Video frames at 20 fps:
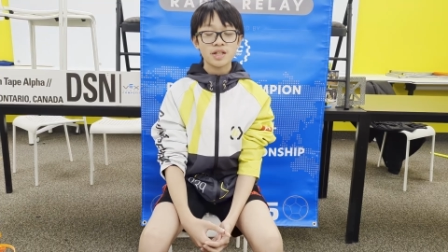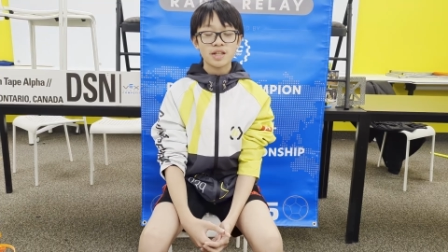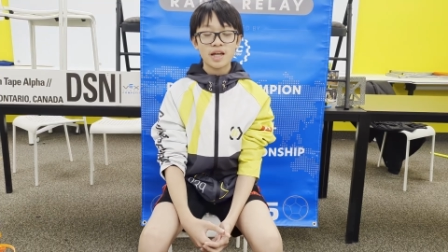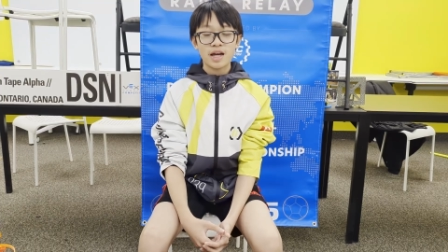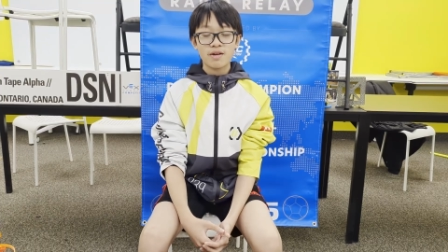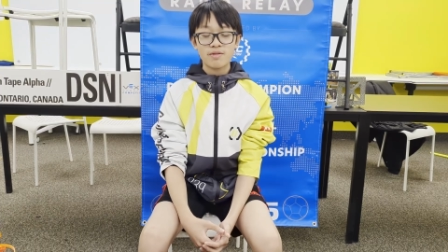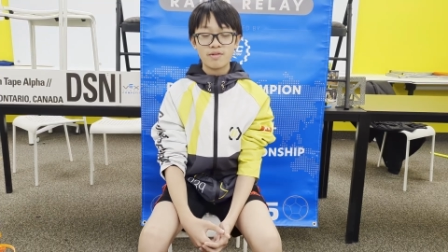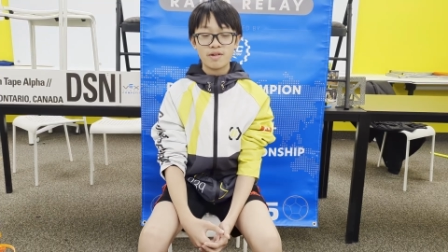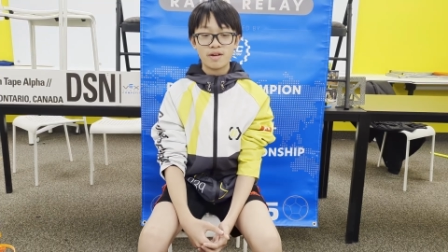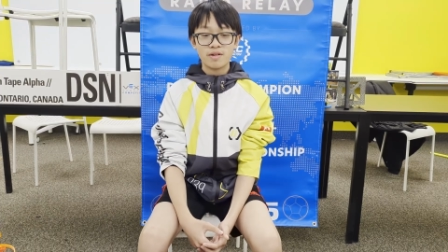
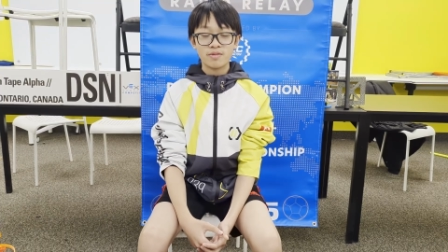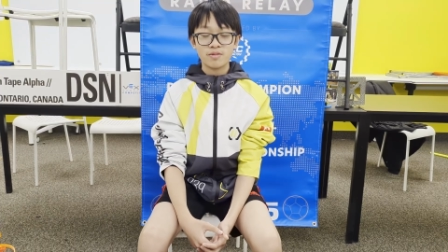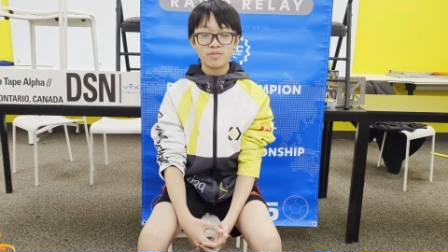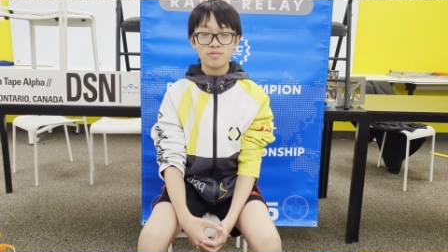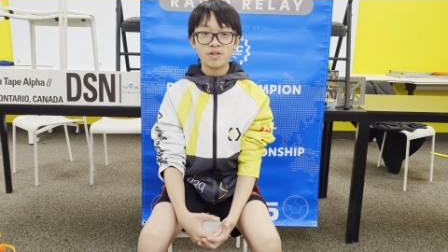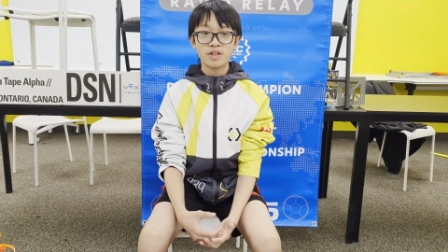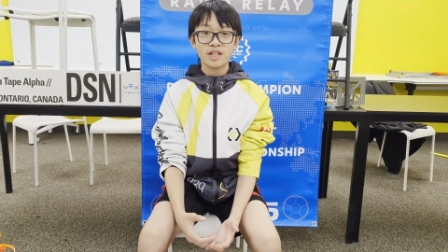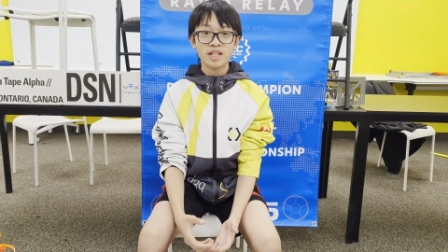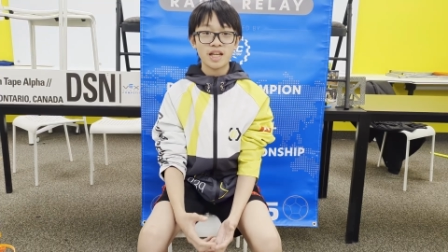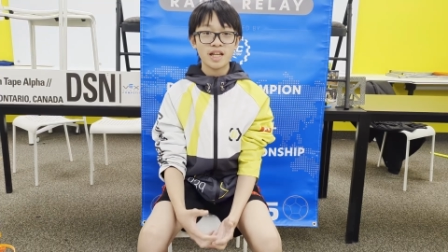that
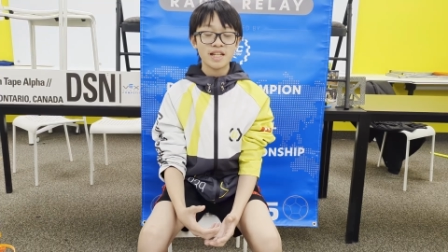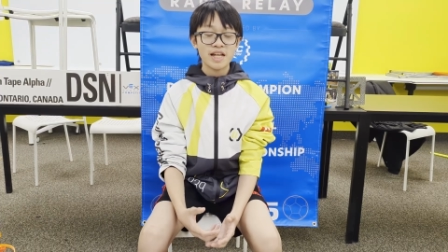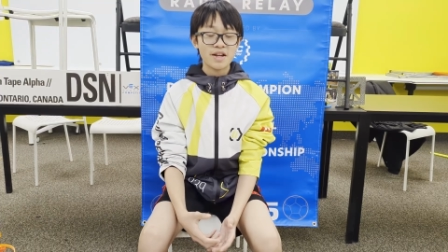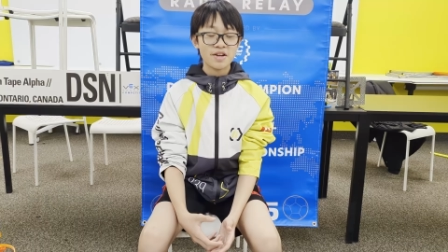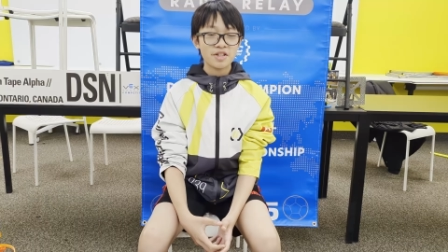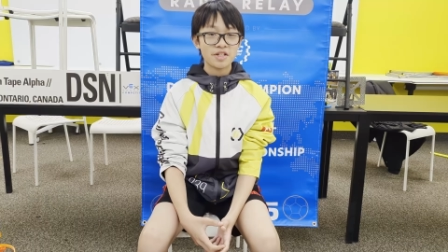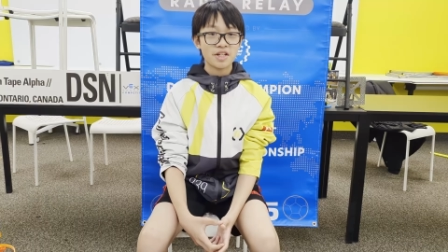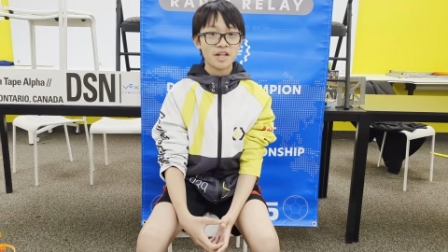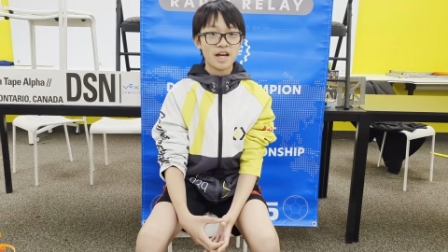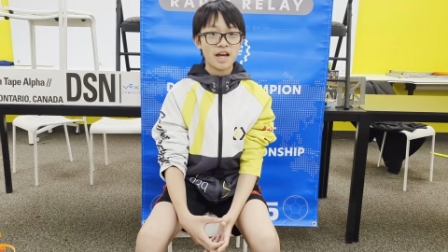really allowed
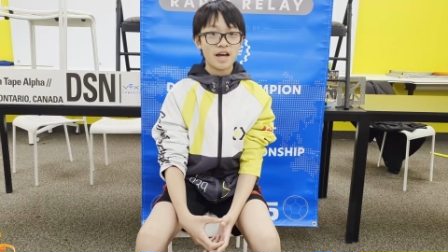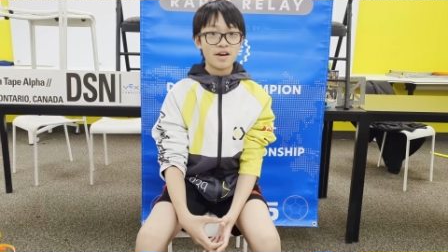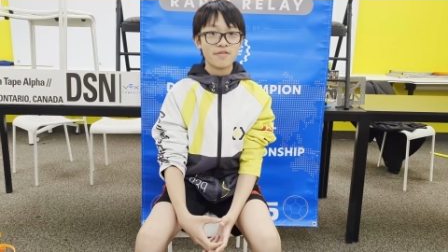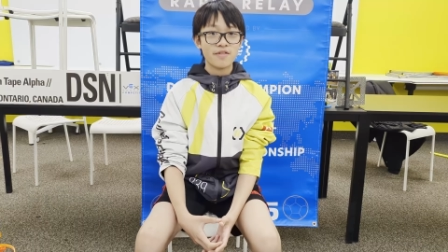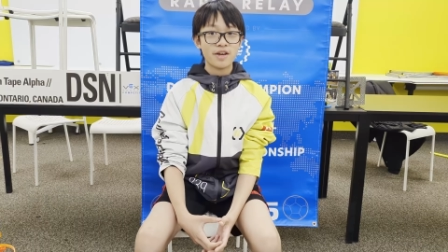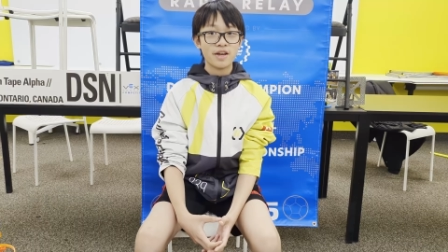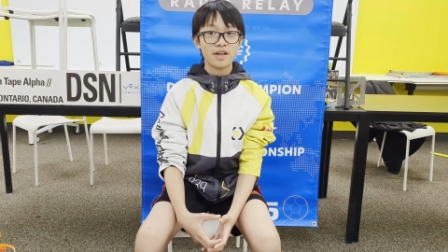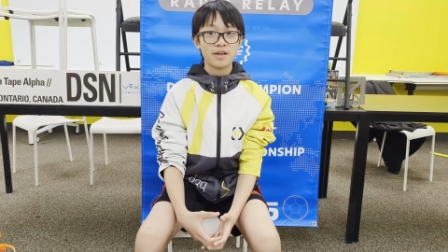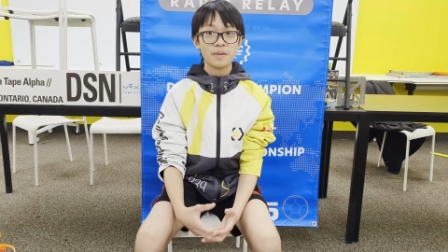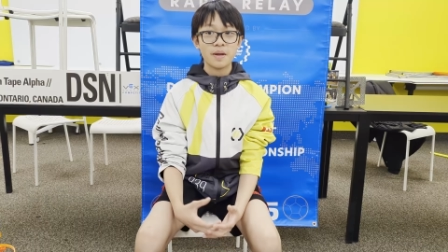us to have
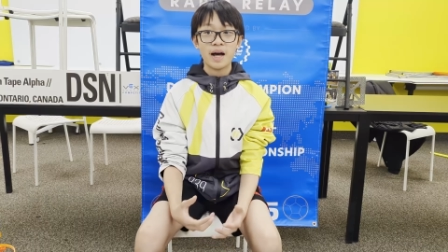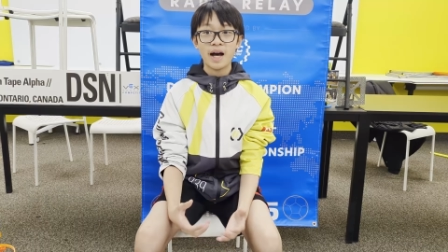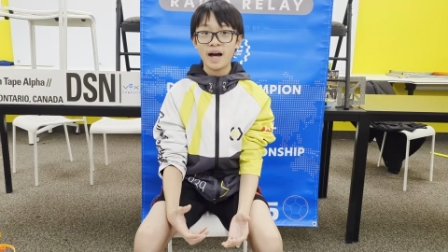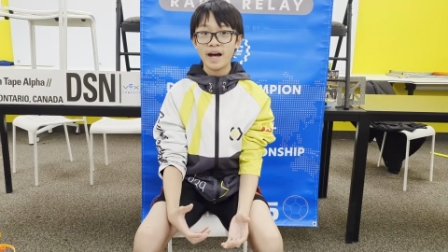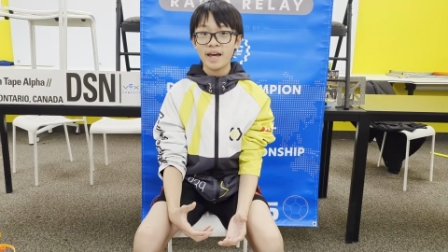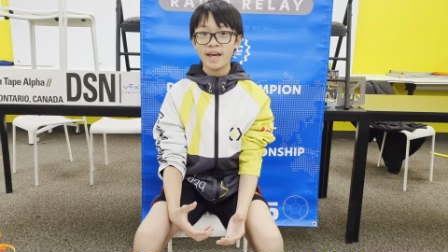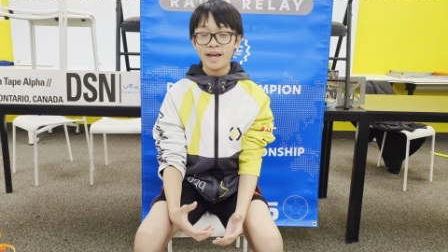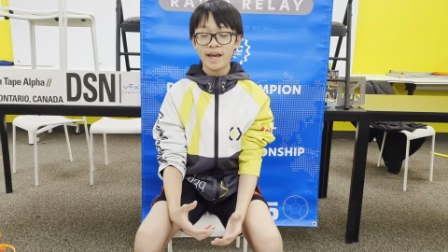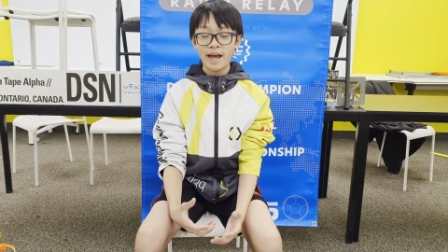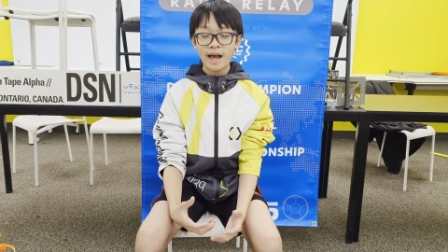a
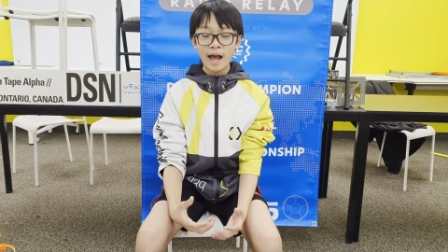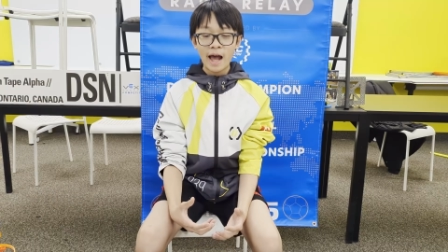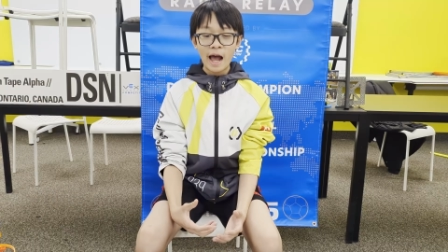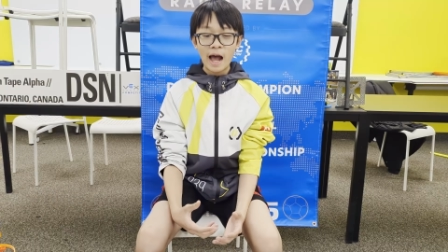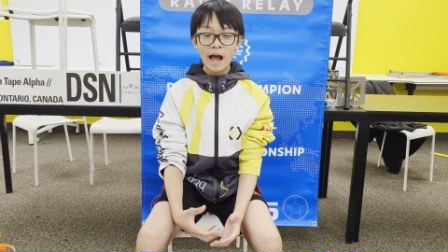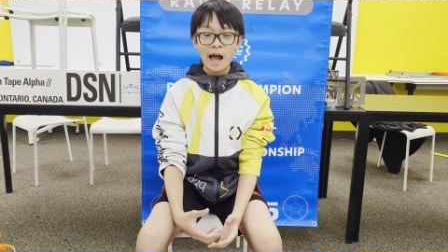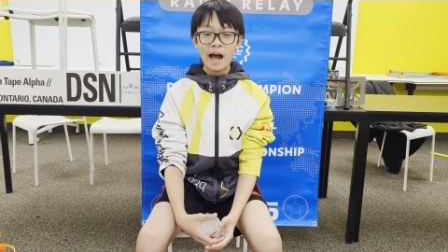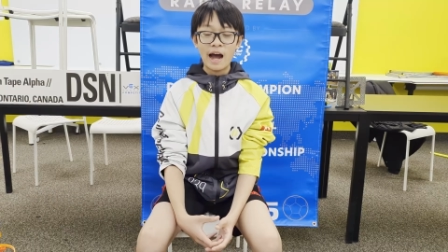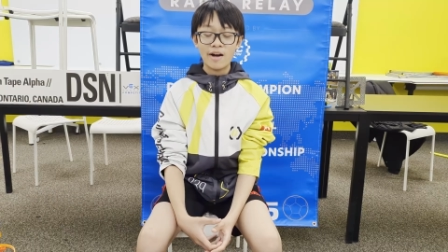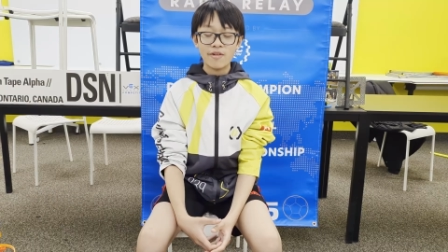high
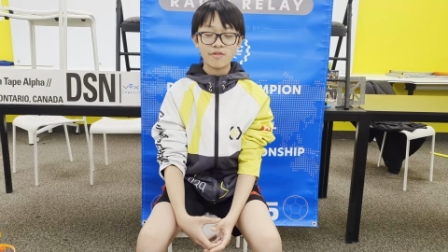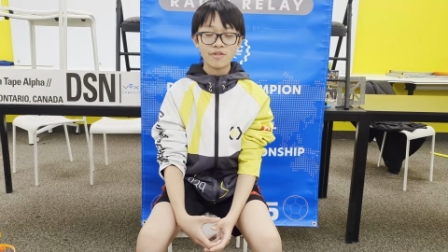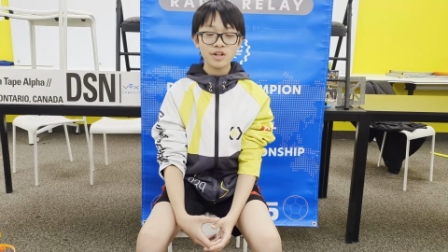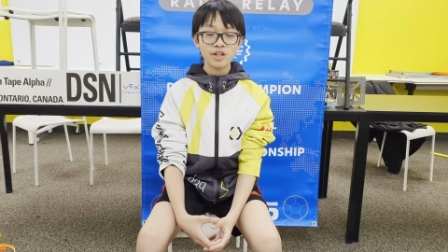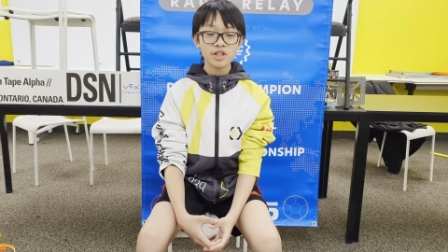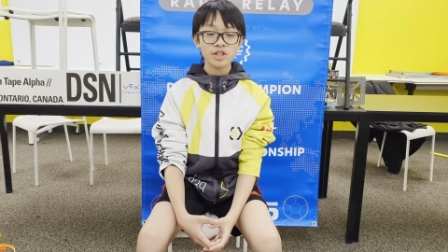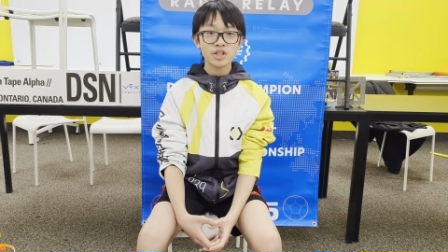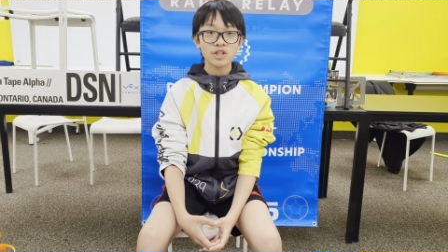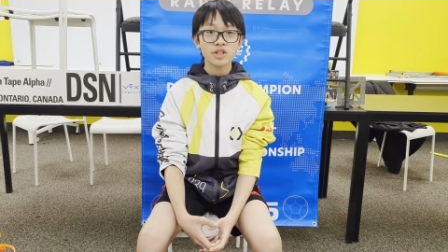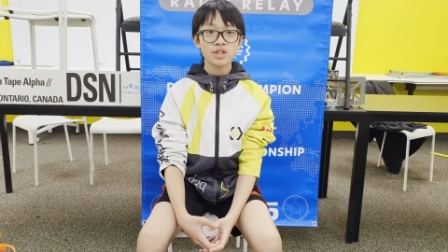
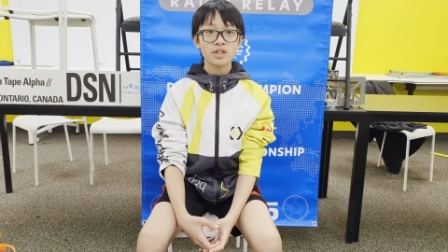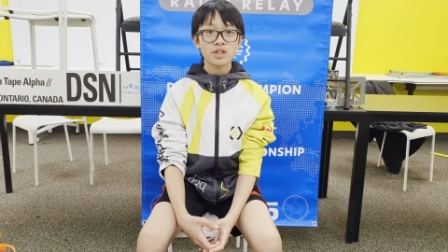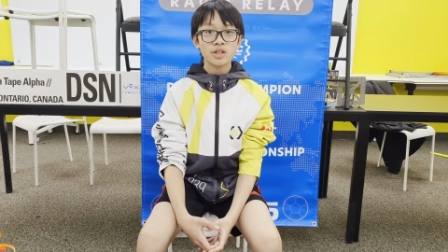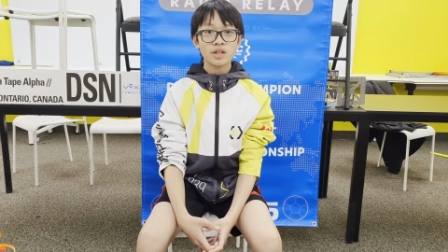average